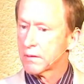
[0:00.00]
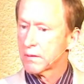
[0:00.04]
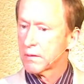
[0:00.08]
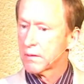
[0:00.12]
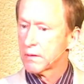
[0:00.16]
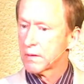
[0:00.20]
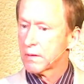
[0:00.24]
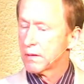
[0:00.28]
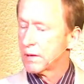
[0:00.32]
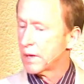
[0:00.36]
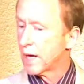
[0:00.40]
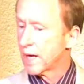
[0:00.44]

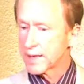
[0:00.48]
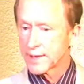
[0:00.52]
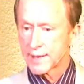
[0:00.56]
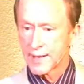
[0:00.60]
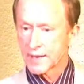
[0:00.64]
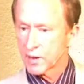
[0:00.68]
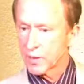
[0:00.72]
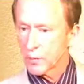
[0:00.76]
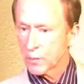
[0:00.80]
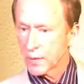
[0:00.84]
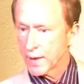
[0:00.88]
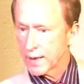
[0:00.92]
Not
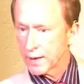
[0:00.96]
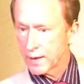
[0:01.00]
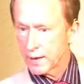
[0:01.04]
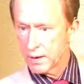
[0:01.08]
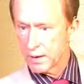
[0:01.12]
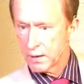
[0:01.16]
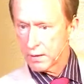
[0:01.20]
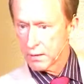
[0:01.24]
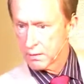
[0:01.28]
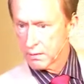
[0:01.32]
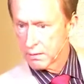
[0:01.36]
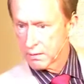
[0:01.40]
celebrated,
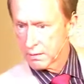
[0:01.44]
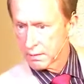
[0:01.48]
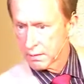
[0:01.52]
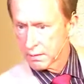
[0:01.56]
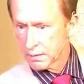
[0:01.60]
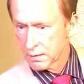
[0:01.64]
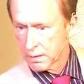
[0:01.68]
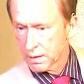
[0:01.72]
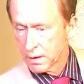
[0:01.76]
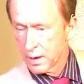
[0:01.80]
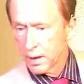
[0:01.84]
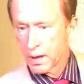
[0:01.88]

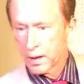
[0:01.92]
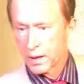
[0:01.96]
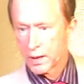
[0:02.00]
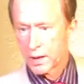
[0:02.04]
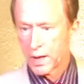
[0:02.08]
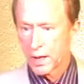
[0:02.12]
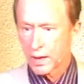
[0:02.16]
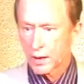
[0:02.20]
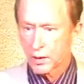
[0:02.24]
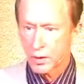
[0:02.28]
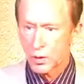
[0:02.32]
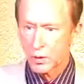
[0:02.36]
not
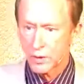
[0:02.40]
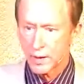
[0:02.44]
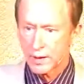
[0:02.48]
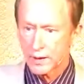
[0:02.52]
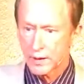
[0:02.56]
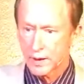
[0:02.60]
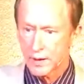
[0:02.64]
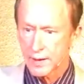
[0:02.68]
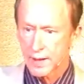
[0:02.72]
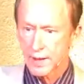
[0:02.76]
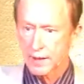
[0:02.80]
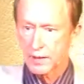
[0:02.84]
going to
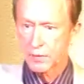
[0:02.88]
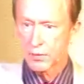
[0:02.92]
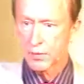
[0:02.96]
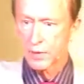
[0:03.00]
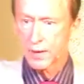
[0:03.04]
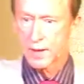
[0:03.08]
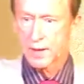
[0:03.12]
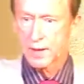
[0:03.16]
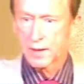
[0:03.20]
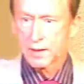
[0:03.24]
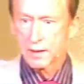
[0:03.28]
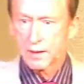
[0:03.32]
celebrate,
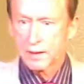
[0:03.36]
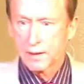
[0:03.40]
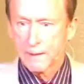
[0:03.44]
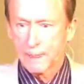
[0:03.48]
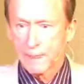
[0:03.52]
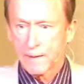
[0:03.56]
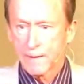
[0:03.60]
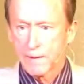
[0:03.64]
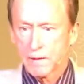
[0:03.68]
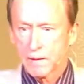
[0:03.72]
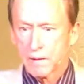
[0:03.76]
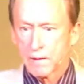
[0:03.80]

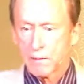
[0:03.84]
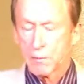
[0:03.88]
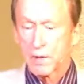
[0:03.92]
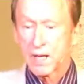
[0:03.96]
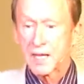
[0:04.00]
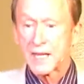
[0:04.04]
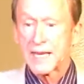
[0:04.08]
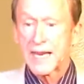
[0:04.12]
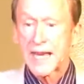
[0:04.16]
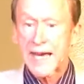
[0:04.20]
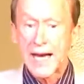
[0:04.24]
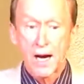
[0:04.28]
but
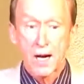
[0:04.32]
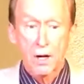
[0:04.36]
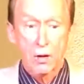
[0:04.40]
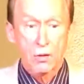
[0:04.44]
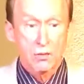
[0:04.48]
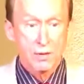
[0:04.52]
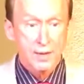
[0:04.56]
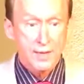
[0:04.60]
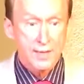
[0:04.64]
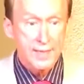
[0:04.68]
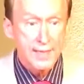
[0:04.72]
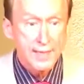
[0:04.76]
now
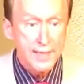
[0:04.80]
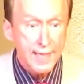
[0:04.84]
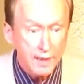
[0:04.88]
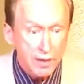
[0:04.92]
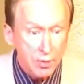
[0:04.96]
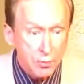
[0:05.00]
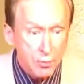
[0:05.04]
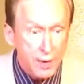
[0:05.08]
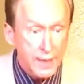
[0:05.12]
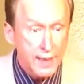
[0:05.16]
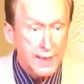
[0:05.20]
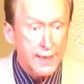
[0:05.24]

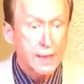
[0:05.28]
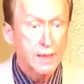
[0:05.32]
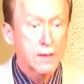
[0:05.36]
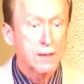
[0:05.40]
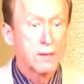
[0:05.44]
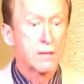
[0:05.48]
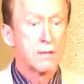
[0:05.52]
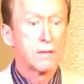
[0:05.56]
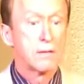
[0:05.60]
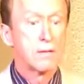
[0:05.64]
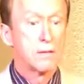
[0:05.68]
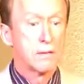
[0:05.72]
celebrating,
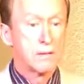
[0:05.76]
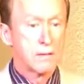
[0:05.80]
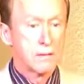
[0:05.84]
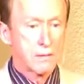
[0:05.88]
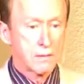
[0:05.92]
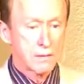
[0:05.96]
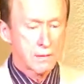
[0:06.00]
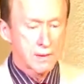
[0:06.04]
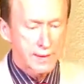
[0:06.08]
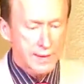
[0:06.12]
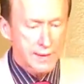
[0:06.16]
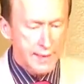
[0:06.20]

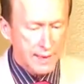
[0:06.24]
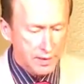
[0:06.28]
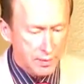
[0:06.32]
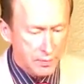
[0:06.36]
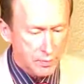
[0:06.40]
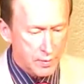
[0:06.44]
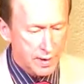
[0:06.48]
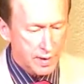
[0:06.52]
celebrating.